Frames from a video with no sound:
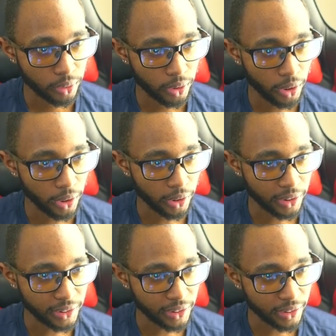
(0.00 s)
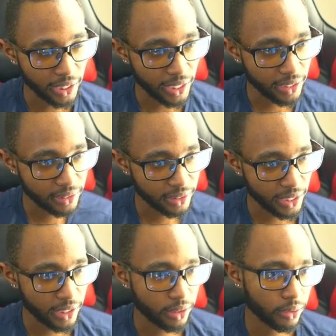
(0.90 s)
Because he can't
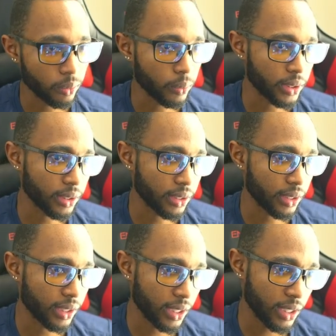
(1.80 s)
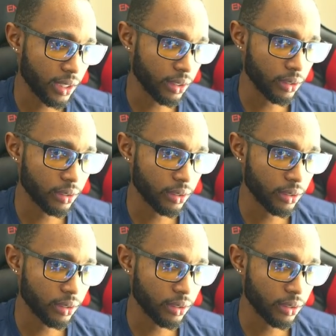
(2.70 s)
take with the king.